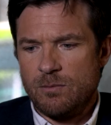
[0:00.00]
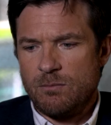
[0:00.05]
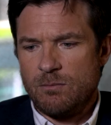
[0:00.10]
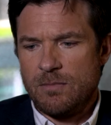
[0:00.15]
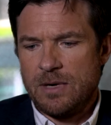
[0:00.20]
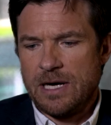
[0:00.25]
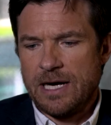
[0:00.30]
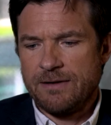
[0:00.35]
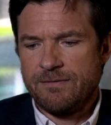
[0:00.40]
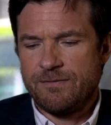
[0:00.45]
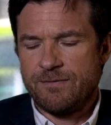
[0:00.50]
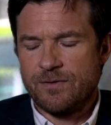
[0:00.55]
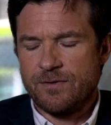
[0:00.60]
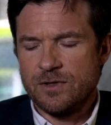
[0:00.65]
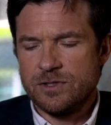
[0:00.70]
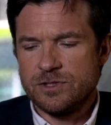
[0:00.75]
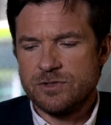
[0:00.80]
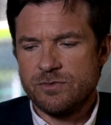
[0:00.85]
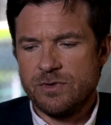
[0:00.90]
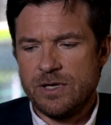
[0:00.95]
My
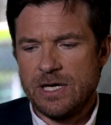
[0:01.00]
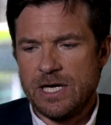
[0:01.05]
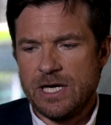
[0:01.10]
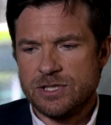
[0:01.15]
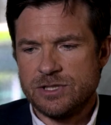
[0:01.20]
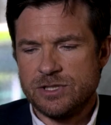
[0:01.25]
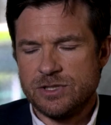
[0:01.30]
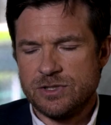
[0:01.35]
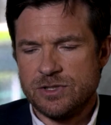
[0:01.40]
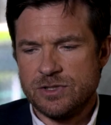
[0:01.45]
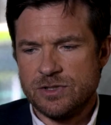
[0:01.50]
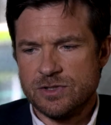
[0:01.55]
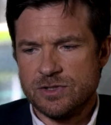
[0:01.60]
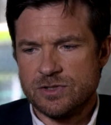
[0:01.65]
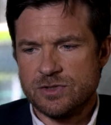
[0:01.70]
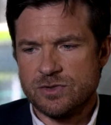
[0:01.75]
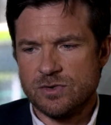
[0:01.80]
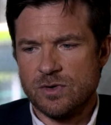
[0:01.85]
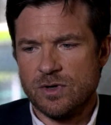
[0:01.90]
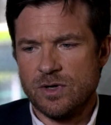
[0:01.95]
first reaction to the
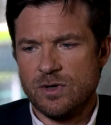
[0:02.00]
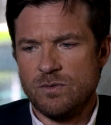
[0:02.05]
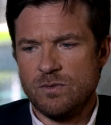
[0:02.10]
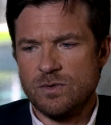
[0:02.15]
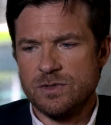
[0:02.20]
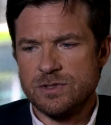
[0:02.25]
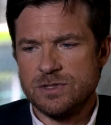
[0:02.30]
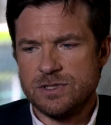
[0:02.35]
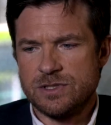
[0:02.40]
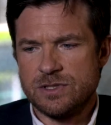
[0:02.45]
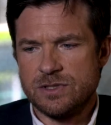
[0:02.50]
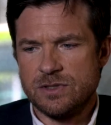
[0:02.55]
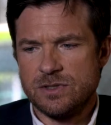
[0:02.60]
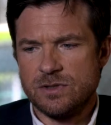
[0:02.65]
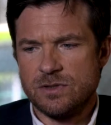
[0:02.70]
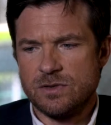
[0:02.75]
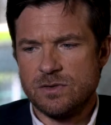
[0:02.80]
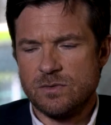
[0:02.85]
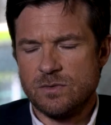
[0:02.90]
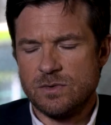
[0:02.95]
story was
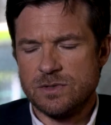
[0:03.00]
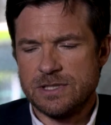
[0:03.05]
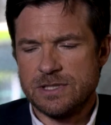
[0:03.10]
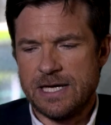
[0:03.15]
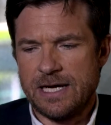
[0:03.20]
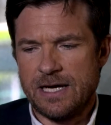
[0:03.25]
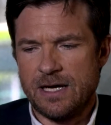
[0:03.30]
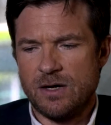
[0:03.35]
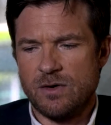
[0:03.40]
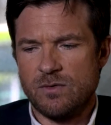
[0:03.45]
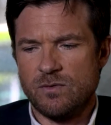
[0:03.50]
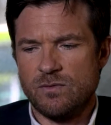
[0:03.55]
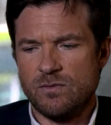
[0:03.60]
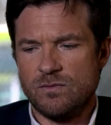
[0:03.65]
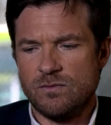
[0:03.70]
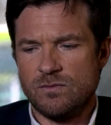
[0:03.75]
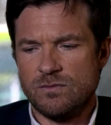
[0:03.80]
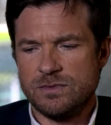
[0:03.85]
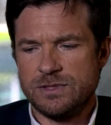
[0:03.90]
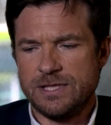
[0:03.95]
how
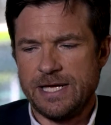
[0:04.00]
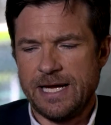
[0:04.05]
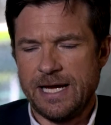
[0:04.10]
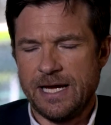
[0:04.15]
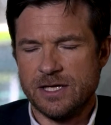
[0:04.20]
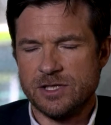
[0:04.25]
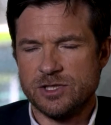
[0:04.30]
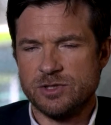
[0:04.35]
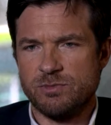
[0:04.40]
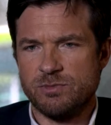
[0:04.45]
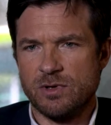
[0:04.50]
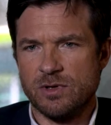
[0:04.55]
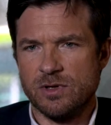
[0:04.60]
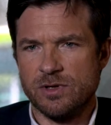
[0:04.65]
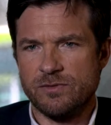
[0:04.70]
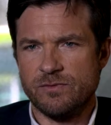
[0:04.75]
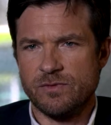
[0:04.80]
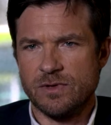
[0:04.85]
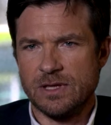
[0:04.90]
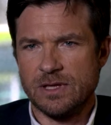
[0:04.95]
tangible
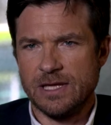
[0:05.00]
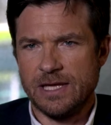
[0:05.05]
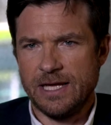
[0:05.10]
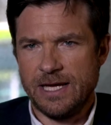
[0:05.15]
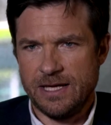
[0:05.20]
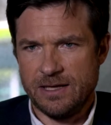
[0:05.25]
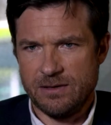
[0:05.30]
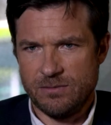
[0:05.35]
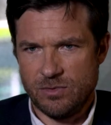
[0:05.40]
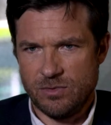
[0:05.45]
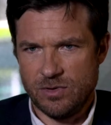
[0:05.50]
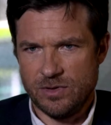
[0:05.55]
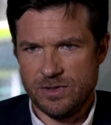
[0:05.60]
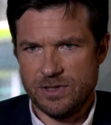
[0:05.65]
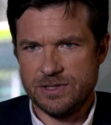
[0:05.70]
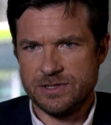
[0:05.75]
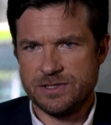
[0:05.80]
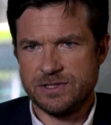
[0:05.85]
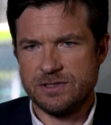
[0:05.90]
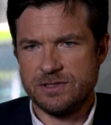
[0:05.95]
and relatable
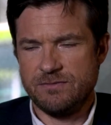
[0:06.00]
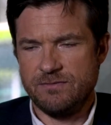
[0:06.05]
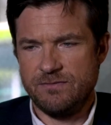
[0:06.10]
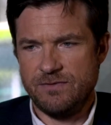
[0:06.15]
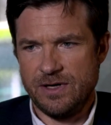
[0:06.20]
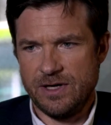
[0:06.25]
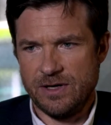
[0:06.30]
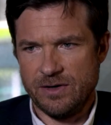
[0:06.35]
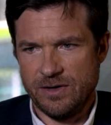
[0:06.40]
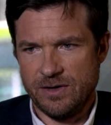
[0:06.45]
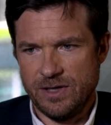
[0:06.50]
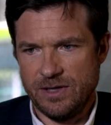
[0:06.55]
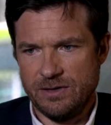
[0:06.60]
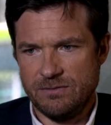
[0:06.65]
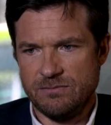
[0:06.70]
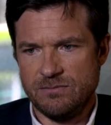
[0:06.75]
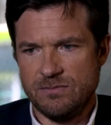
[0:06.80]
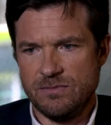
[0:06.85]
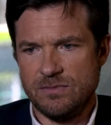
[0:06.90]
this very,